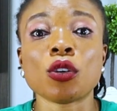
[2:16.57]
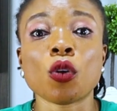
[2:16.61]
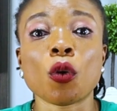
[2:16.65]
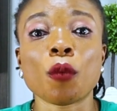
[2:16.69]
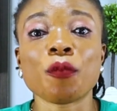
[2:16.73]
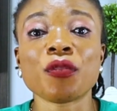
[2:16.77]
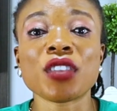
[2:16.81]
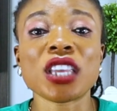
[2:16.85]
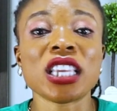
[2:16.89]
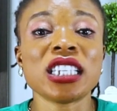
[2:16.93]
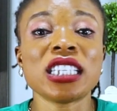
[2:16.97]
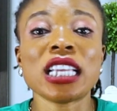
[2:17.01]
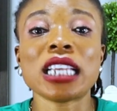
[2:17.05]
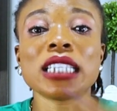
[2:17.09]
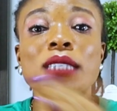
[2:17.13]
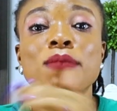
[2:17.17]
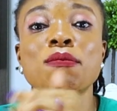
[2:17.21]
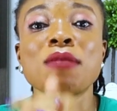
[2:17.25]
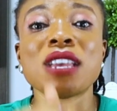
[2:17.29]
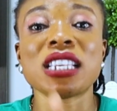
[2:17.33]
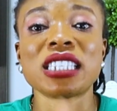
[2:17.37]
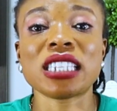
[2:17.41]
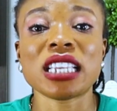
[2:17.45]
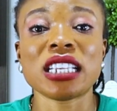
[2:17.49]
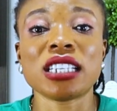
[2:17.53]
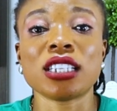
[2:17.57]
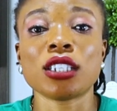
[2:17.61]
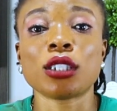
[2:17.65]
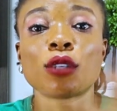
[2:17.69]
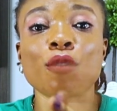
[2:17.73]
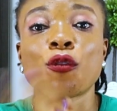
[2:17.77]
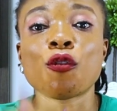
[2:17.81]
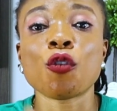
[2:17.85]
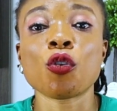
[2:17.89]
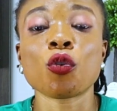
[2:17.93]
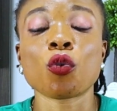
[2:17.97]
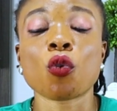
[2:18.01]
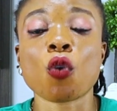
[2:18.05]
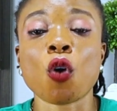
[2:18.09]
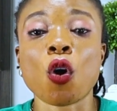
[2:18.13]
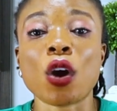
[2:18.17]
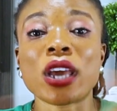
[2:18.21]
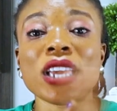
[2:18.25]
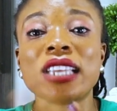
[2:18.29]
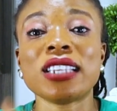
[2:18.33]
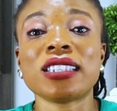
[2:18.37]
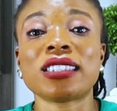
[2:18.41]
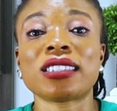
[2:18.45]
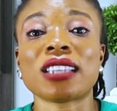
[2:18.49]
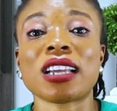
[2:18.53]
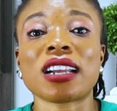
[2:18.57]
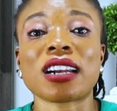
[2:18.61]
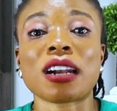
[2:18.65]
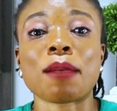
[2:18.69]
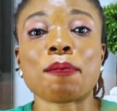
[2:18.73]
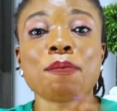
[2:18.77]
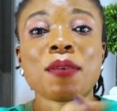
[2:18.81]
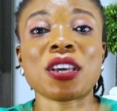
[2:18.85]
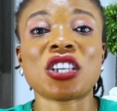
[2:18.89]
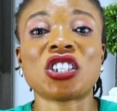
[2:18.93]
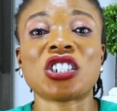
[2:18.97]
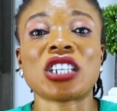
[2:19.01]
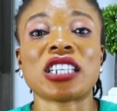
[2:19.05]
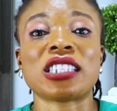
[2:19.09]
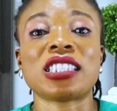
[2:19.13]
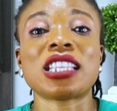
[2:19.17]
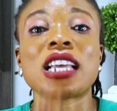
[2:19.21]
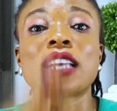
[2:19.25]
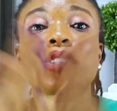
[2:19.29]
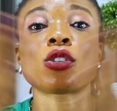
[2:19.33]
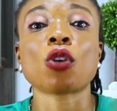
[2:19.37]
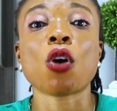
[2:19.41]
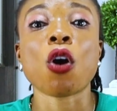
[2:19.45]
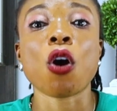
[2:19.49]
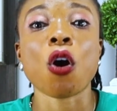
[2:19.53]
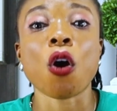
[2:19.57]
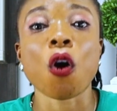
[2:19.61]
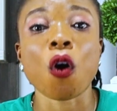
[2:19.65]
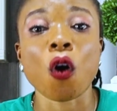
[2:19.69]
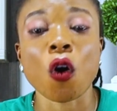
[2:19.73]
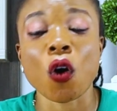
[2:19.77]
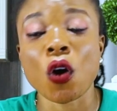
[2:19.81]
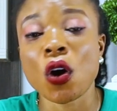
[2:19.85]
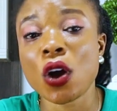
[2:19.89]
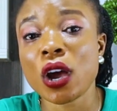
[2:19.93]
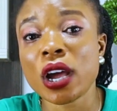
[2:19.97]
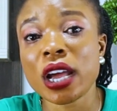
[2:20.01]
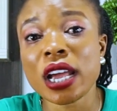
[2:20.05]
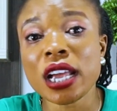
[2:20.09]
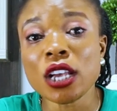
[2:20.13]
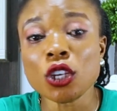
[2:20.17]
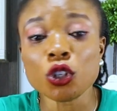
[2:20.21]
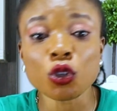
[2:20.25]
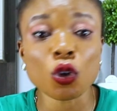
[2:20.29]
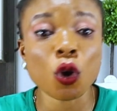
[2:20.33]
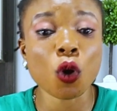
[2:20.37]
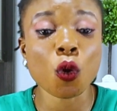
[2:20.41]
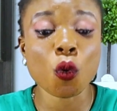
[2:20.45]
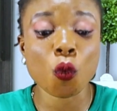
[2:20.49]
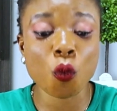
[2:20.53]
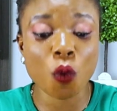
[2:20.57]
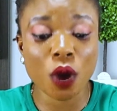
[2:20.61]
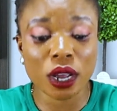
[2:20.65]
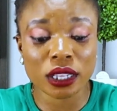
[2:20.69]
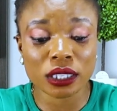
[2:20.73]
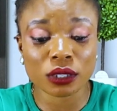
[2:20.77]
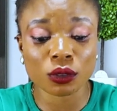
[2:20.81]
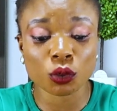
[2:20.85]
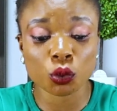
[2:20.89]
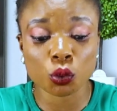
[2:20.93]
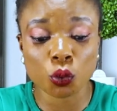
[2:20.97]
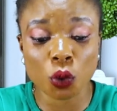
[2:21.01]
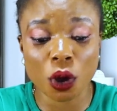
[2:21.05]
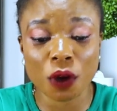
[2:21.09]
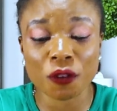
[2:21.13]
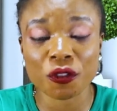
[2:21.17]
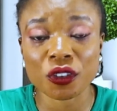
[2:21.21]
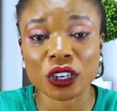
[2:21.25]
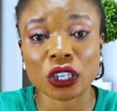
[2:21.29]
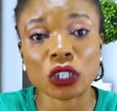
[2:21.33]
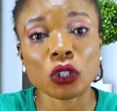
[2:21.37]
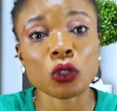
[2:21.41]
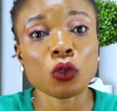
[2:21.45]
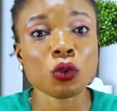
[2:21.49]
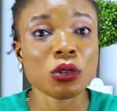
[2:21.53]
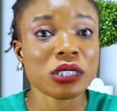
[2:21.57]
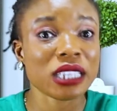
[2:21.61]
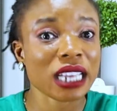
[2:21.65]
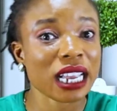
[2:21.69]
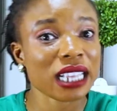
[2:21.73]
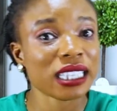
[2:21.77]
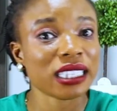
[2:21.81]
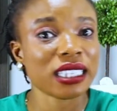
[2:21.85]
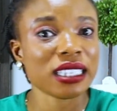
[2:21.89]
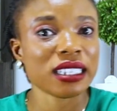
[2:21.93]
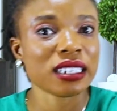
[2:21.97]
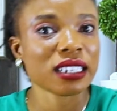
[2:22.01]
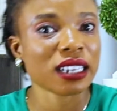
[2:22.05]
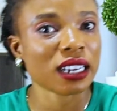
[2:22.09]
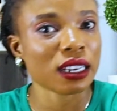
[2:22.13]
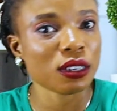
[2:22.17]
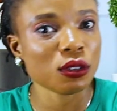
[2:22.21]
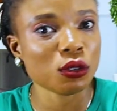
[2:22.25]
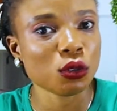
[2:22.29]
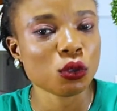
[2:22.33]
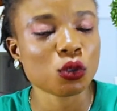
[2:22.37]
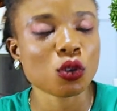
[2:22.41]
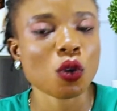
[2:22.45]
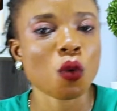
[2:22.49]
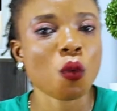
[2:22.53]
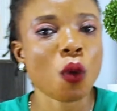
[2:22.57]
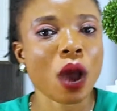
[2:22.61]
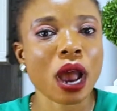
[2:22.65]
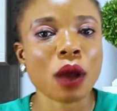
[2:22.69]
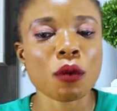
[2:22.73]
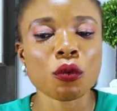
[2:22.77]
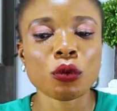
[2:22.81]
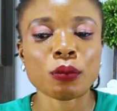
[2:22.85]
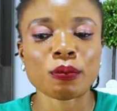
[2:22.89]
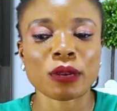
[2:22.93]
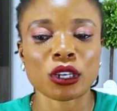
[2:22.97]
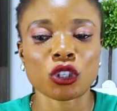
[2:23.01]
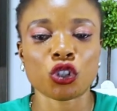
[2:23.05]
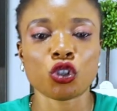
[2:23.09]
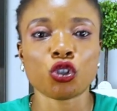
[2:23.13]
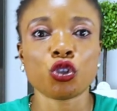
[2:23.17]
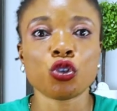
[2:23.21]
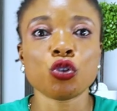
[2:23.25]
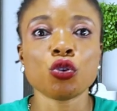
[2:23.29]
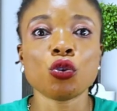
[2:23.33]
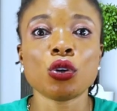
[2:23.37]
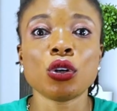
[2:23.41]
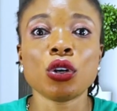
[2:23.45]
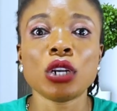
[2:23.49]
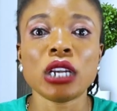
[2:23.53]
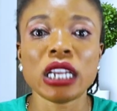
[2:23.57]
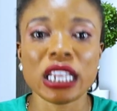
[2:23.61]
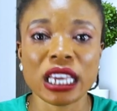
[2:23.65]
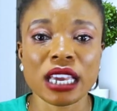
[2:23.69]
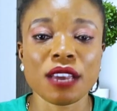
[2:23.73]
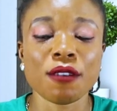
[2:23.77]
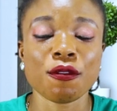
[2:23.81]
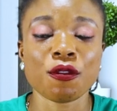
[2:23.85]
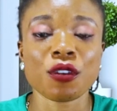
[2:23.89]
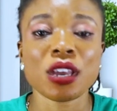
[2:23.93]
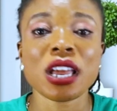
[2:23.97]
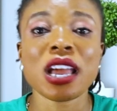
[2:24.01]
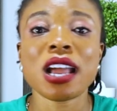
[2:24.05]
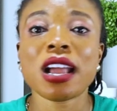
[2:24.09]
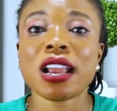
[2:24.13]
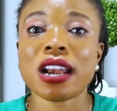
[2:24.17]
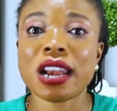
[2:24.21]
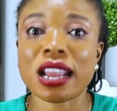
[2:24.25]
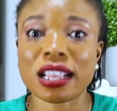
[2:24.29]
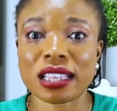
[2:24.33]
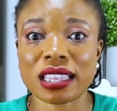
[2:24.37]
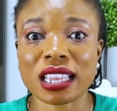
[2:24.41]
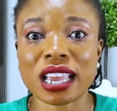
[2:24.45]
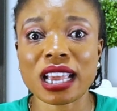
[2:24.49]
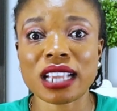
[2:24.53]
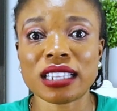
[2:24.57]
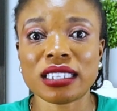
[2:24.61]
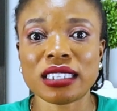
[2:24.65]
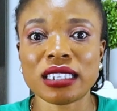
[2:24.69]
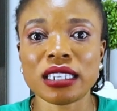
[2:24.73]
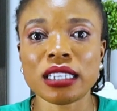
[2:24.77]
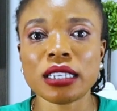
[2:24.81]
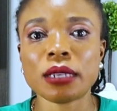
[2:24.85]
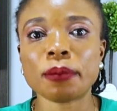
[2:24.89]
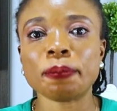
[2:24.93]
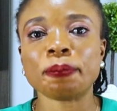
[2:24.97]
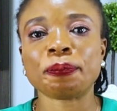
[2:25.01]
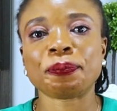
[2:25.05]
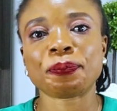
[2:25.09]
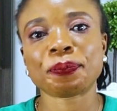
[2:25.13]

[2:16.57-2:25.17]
No. It's just messages, phone call, Instagram, pictures. That's all. So what 12 can do, 13 can do. So why must you leave the 13?